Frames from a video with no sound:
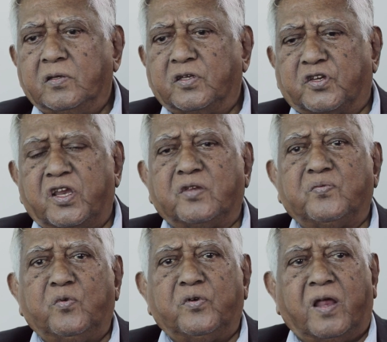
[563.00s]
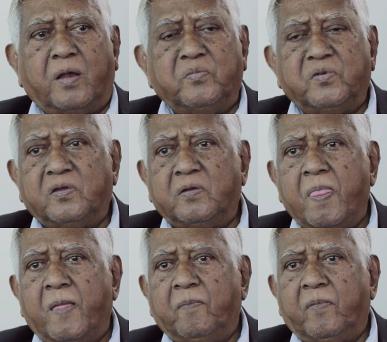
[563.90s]
stressful times
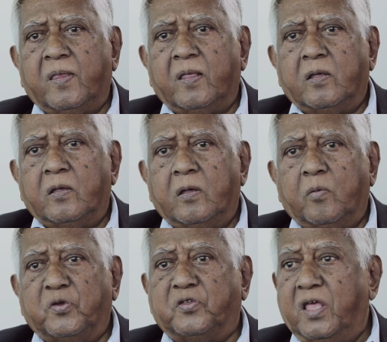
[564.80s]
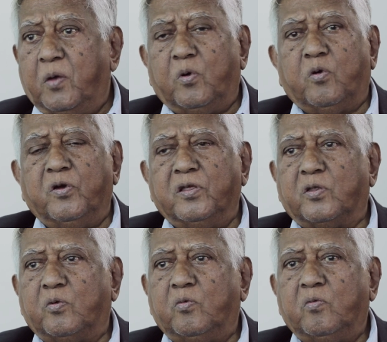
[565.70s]
which they were going
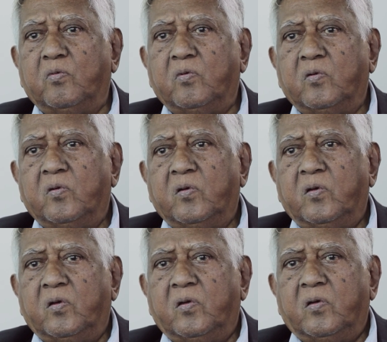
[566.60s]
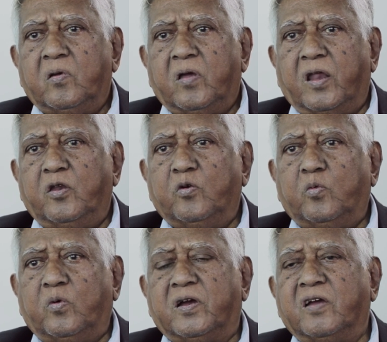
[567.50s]
through, and you
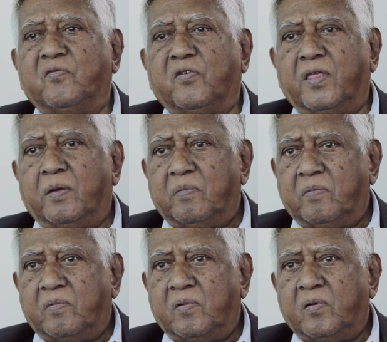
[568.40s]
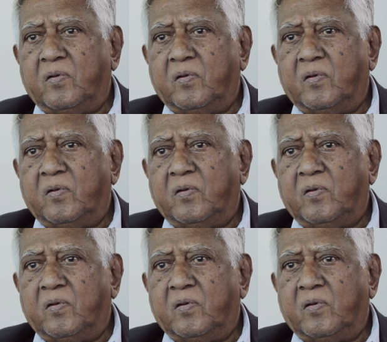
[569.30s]
working for them,